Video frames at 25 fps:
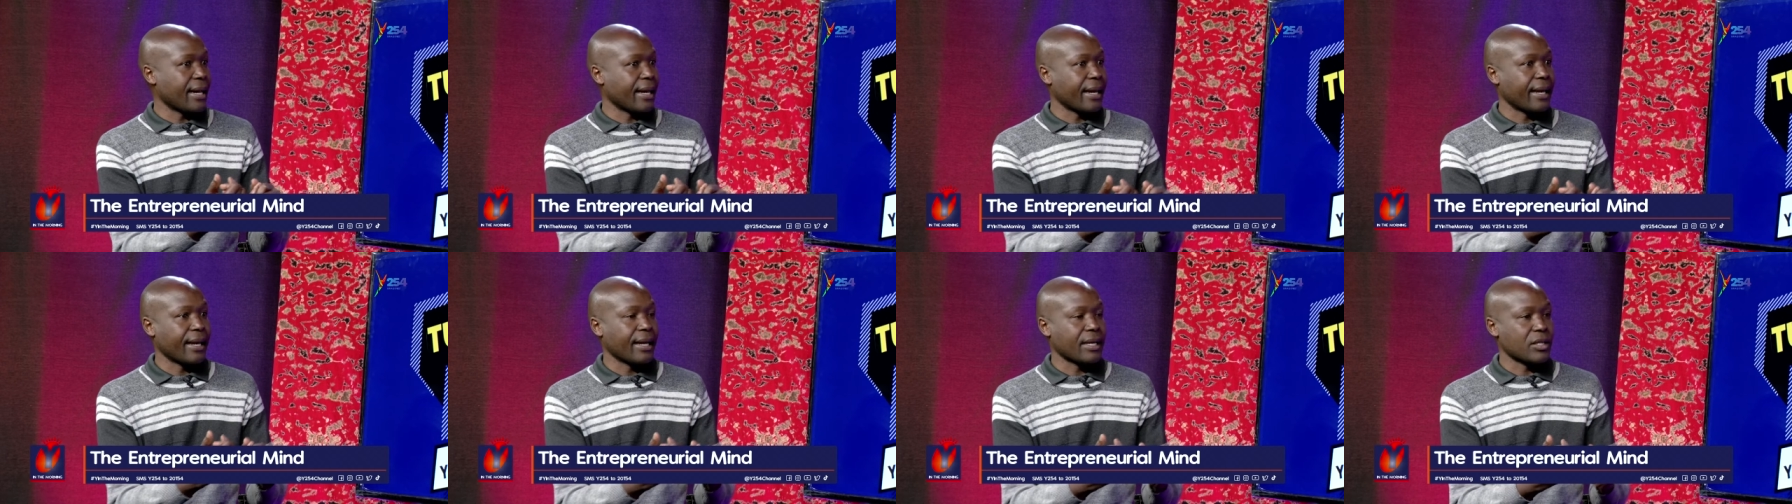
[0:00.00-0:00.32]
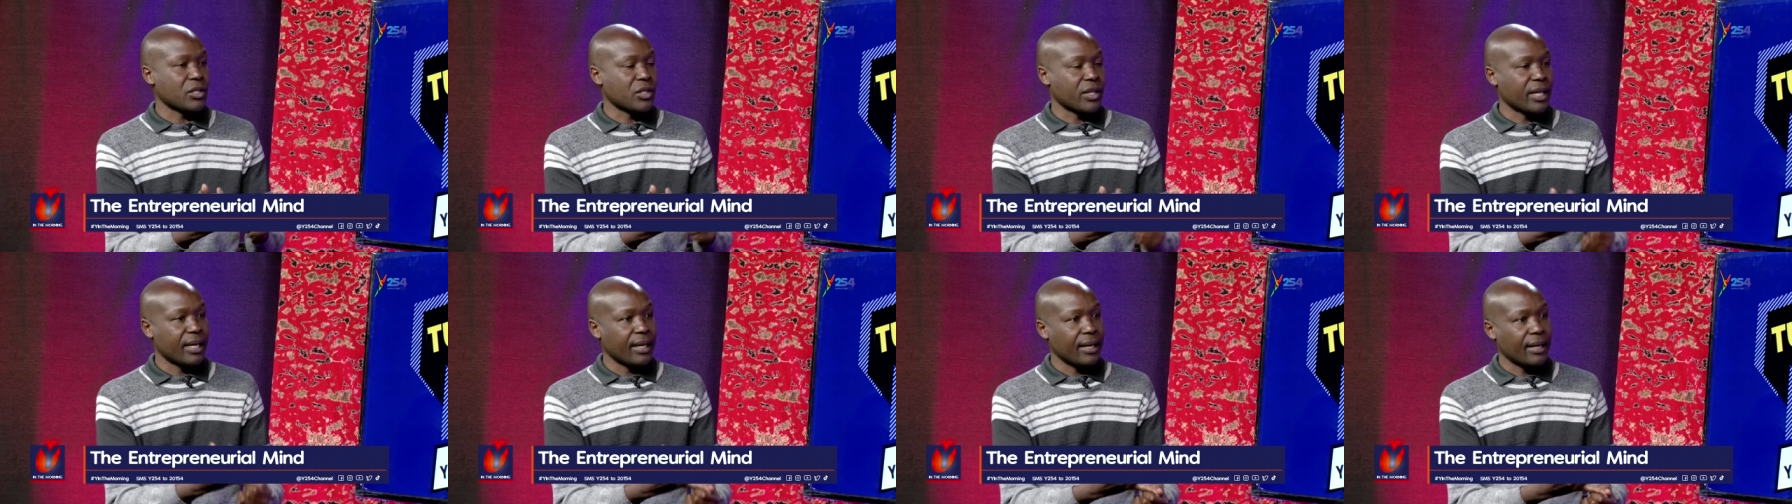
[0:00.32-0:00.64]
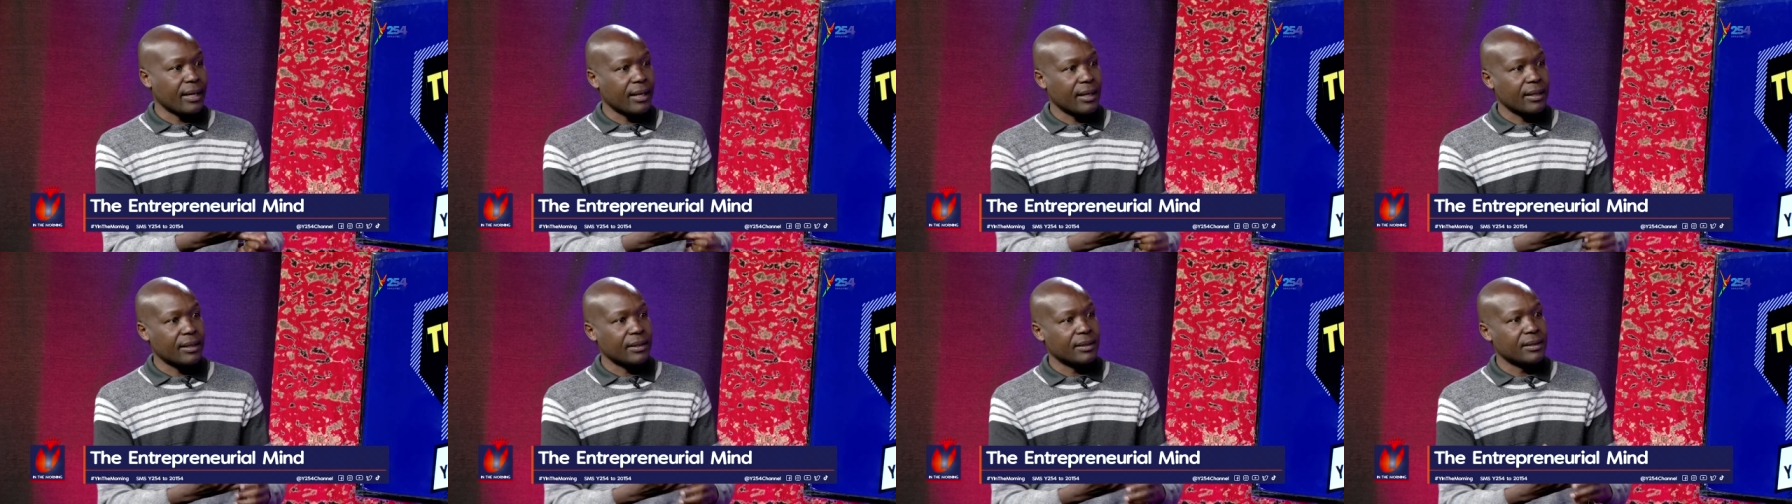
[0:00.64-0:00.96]
gain a
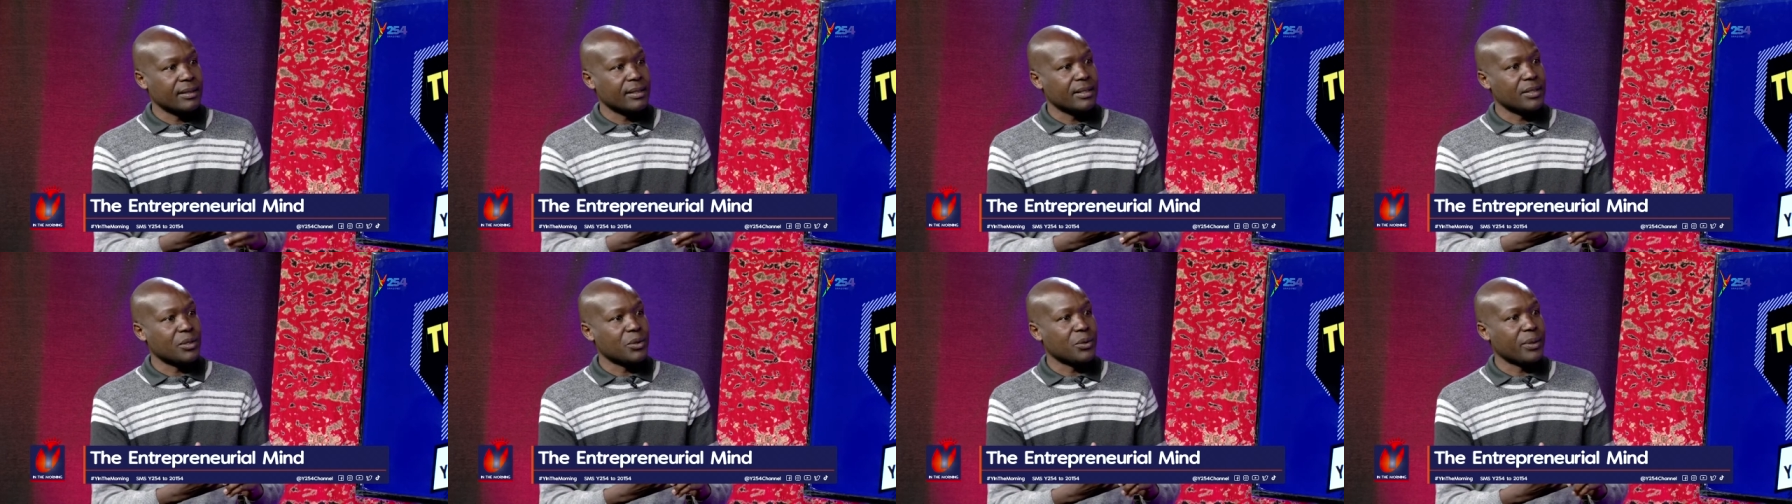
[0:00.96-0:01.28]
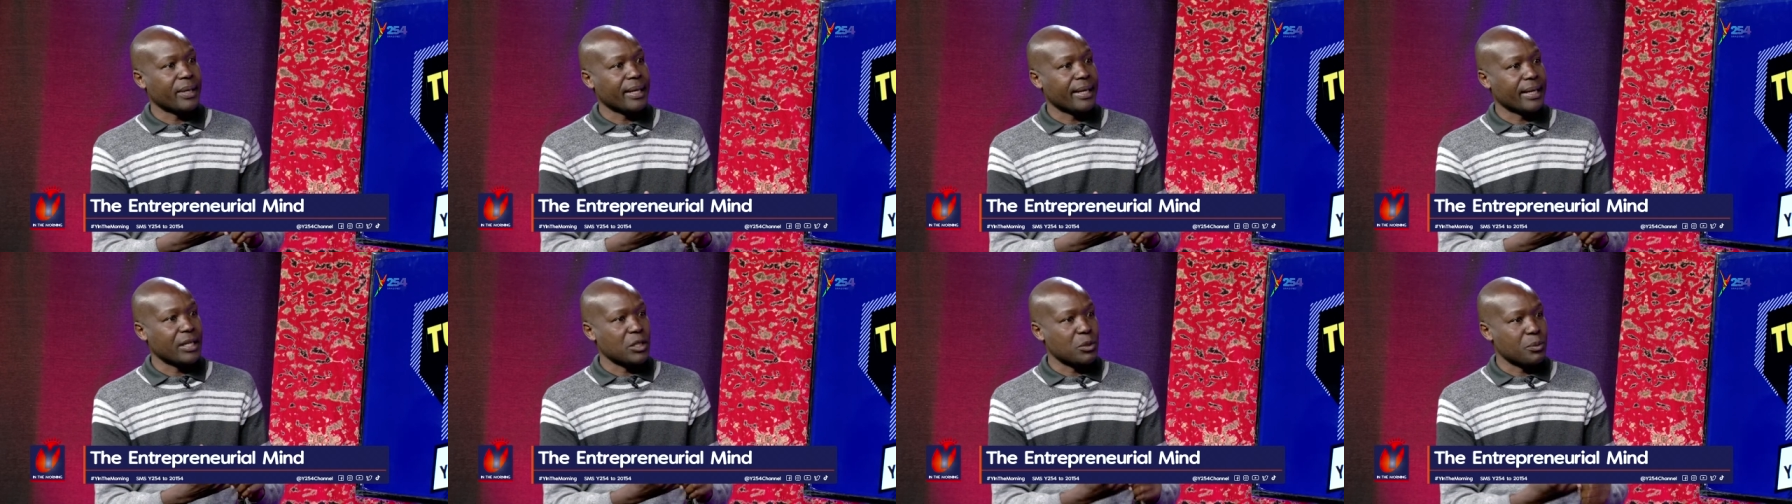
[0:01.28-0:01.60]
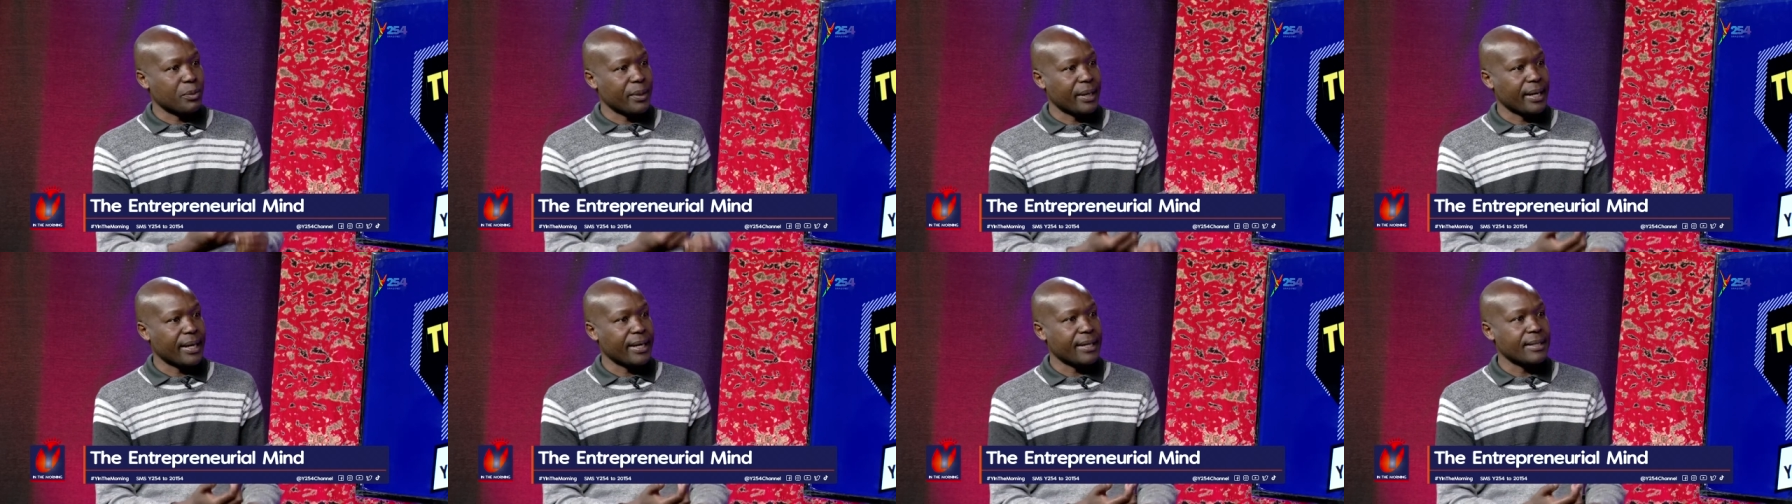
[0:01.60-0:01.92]
skill, mm -hmm. to get
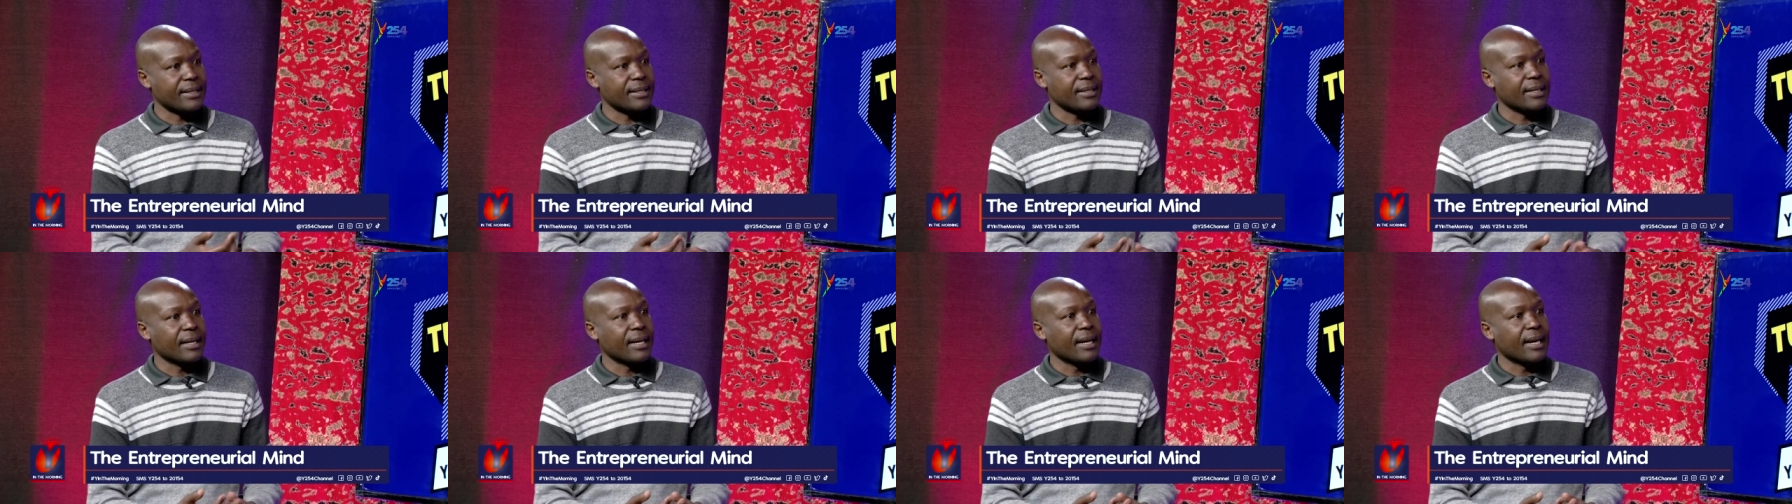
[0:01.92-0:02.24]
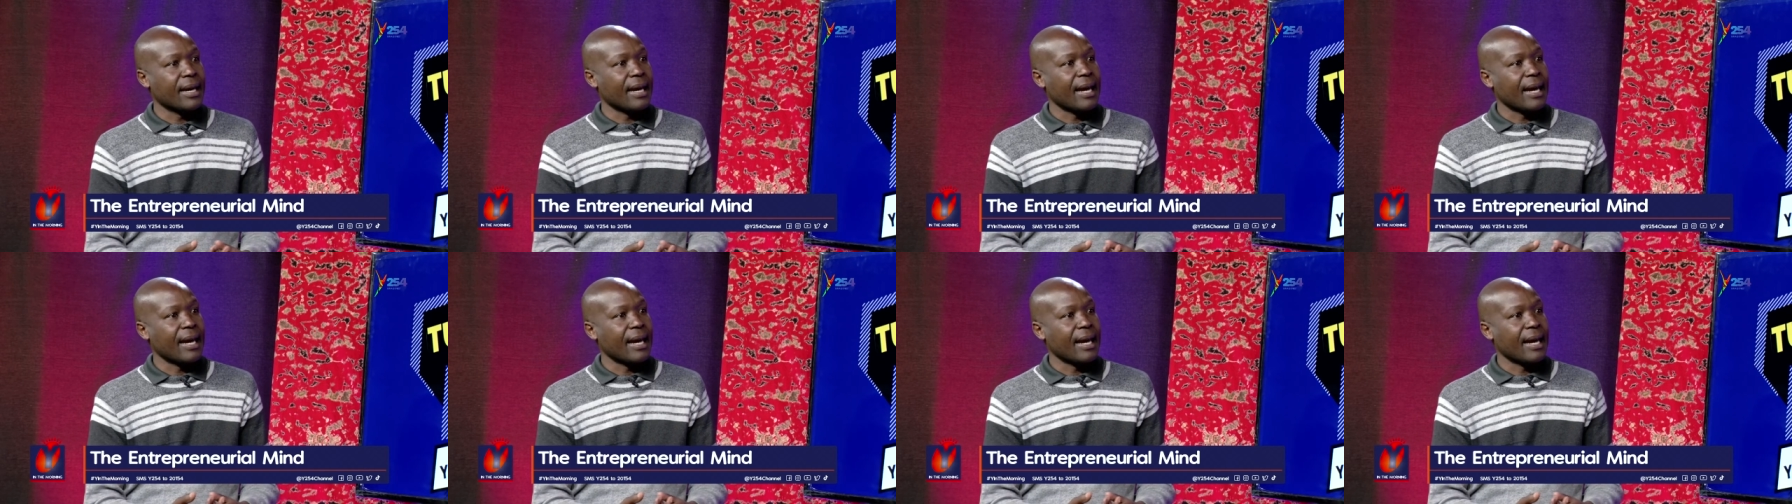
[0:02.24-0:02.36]
experience.